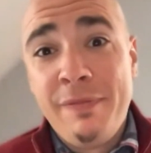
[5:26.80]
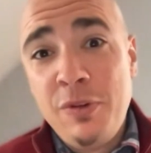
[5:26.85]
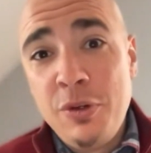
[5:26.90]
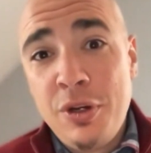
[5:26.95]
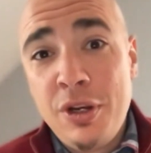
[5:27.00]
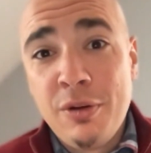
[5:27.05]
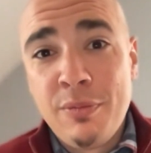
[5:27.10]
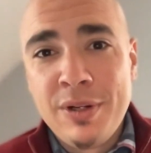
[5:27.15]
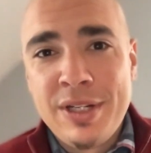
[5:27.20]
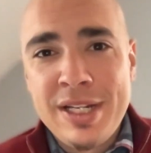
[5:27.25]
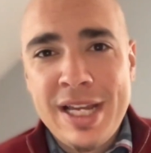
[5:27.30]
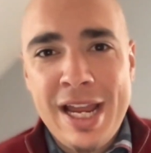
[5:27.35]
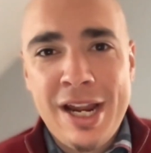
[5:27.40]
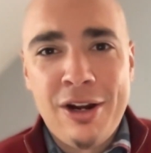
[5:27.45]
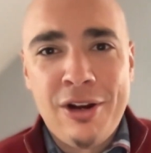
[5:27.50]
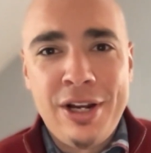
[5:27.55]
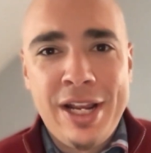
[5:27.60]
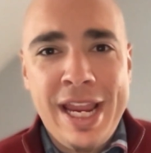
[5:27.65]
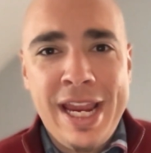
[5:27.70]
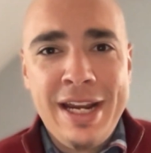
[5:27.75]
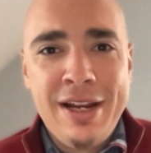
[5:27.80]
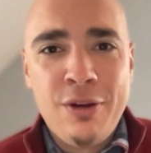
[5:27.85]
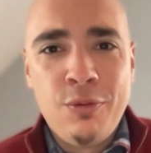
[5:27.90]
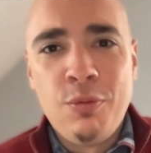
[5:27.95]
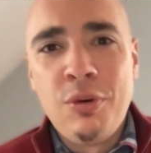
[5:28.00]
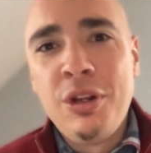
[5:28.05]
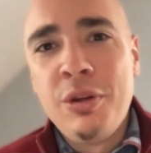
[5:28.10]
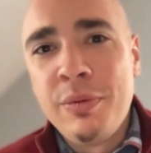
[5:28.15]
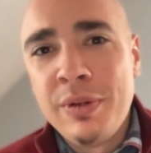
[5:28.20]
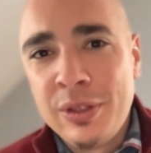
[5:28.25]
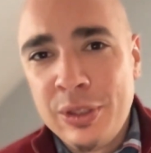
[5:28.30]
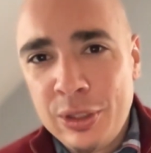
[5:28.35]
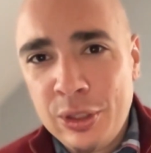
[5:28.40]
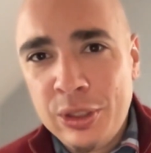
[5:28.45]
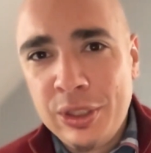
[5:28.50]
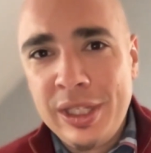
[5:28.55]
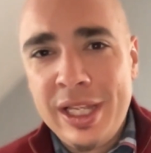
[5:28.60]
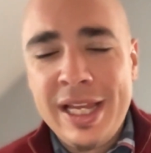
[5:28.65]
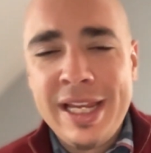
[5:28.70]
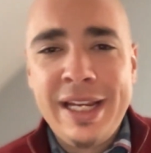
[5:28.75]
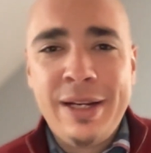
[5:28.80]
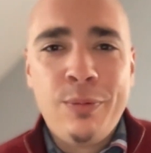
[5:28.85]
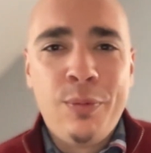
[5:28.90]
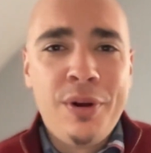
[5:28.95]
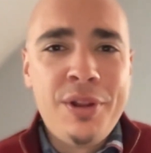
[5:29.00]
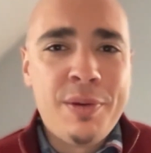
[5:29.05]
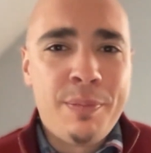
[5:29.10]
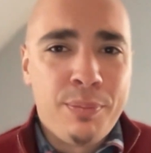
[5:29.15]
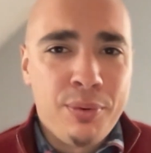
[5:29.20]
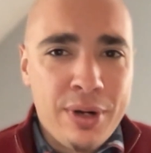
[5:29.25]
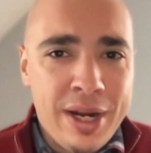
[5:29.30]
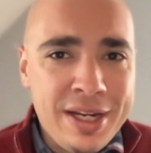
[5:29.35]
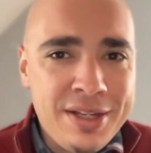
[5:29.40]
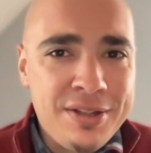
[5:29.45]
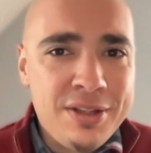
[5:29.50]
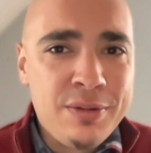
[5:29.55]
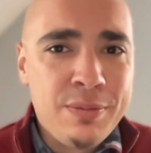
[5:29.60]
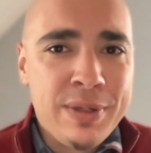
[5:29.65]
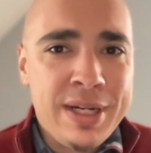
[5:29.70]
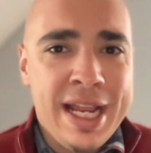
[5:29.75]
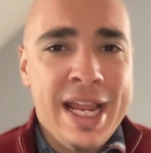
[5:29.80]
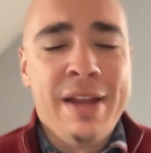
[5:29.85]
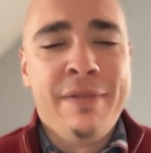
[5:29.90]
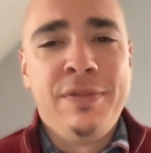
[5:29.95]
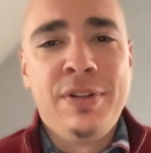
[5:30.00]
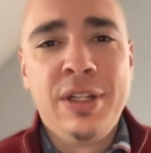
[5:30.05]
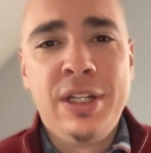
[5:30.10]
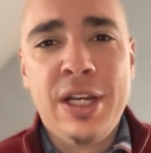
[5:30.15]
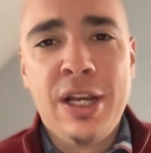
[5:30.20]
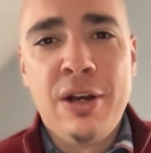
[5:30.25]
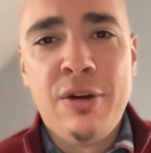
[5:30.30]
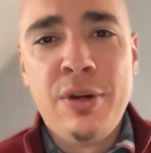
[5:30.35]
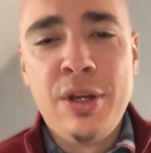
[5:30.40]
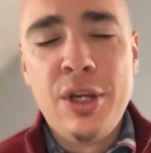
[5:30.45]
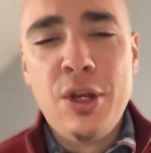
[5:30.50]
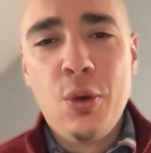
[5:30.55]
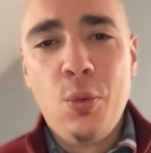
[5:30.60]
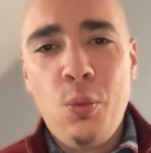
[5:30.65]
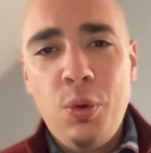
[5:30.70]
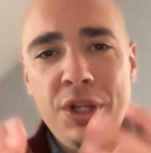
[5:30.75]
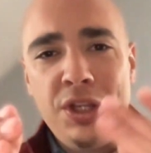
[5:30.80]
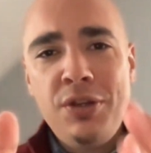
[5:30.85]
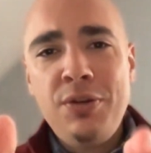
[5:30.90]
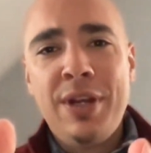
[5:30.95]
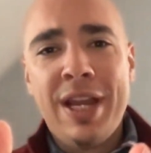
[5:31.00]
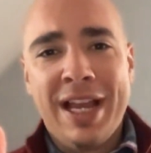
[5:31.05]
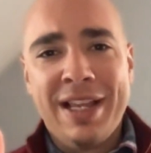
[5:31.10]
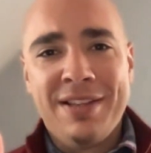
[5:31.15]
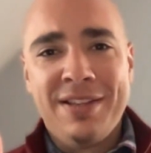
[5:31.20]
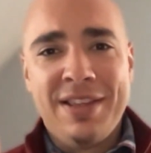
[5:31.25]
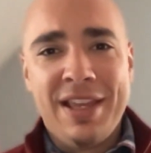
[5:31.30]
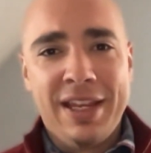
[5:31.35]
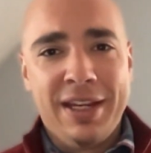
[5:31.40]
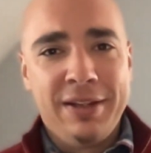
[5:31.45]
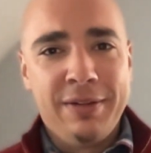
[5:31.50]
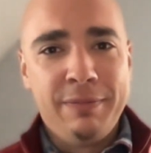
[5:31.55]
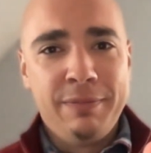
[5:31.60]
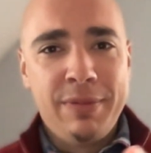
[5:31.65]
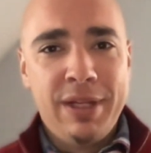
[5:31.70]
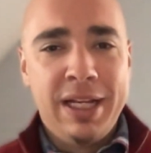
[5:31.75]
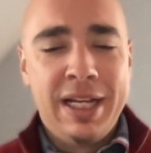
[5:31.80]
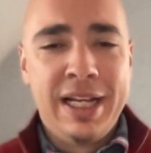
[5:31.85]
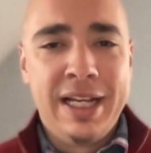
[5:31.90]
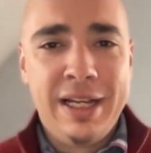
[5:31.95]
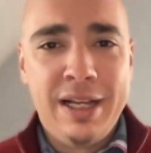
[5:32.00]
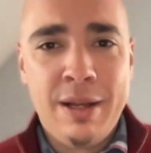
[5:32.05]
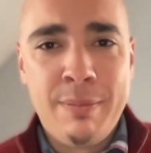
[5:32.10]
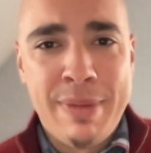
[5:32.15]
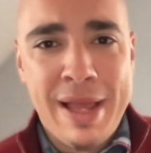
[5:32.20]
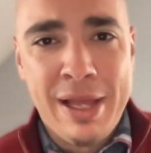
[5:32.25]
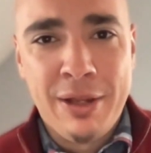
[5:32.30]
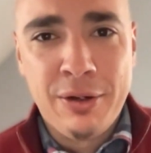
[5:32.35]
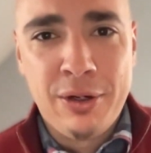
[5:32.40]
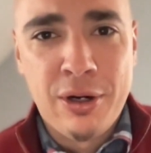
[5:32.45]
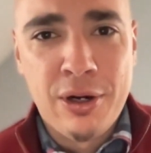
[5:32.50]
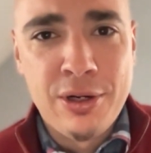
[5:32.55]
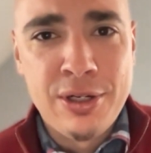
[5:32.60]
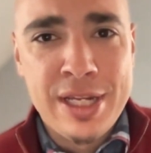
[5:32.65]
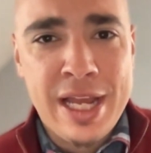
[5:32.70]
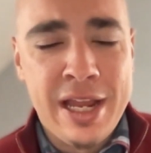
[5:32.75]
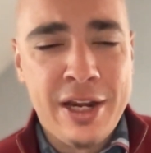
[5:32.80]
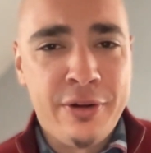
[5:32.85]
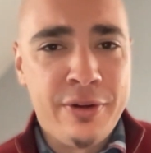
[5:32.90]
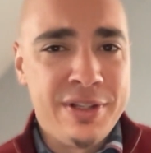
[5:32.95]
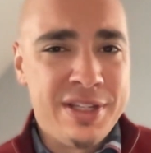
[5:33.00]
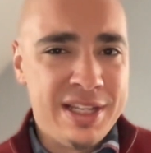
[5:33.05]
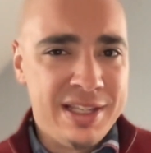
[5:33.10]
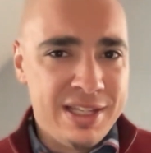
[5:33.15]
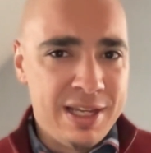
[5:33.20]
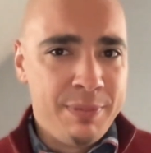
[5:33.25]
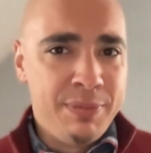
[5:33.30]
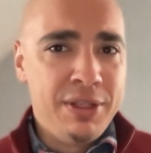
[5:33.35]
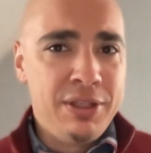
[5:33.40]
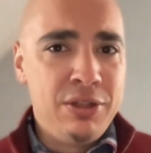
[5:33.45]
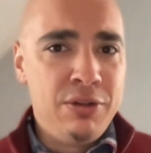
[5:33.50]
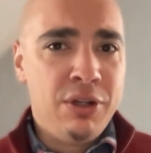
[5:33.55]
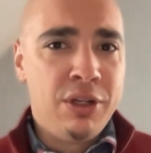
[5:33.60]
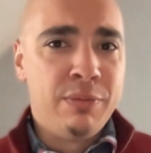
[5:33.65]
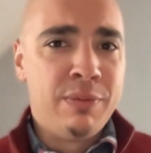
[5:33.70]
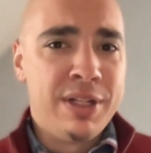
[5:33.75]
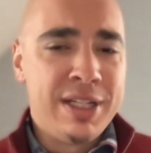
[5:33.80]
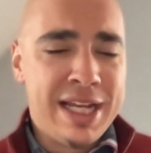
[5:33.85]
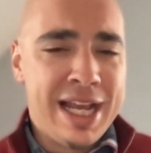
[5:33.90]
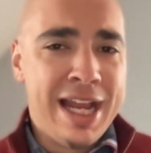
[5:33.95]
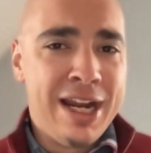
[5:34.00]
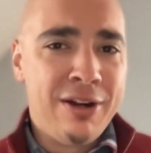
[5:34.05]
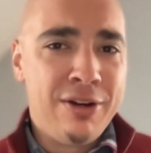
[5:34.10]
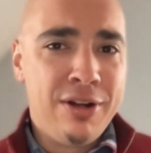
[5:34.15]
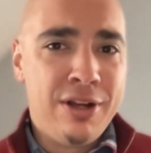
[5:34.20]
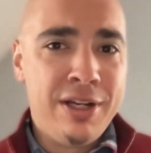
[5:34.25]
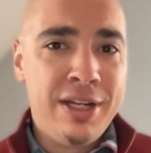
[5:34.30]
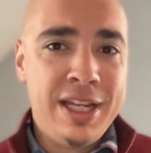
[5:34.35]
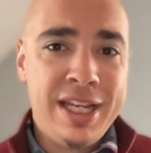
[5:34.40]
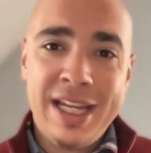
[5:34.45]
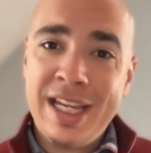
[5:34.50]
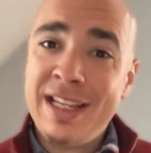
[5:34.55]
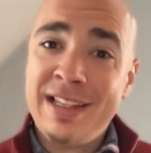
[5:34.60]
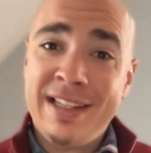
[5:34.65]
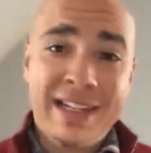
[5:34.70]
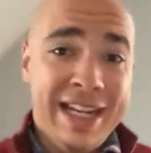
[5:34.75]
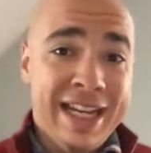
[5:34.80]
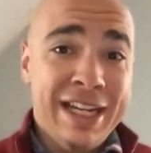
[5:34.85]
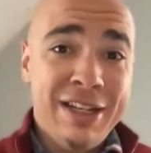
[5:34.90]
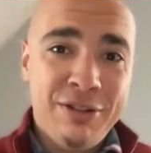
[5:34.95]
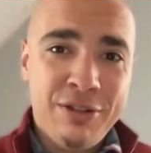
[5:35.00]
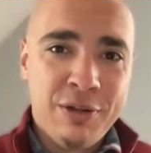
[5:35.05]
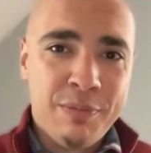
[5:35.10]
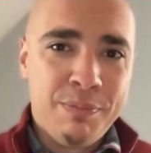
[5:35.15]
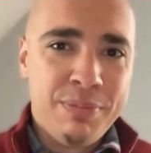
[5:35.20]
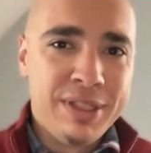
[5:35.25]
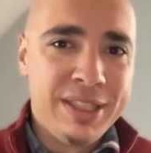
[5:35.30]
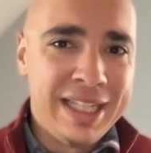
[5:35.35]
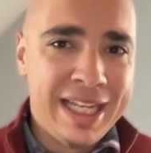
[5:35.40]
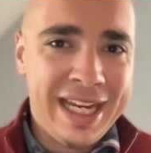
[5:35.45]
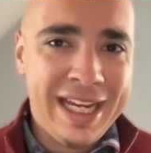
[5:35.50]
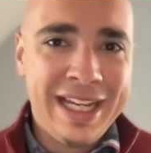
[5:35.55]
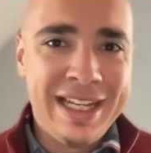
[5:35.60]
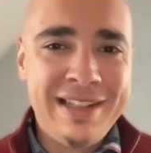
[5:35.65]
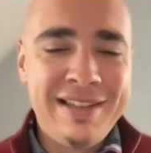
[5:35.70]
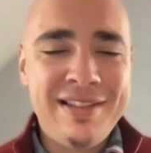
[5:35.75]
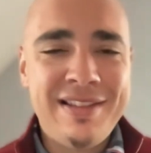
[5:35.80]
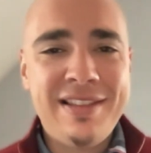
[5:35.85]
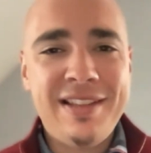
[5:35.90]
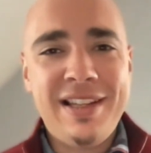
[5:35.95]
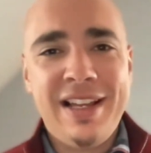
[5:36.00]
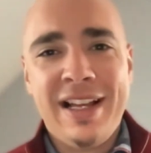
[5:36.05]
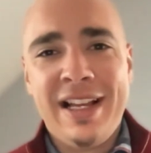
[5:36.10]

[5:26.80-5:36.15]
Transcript: if you could retire on ADA, what it would look like, where the prices would have to go. What do you guys think about Cardano? Is it something you could retire on? Is it in your plans?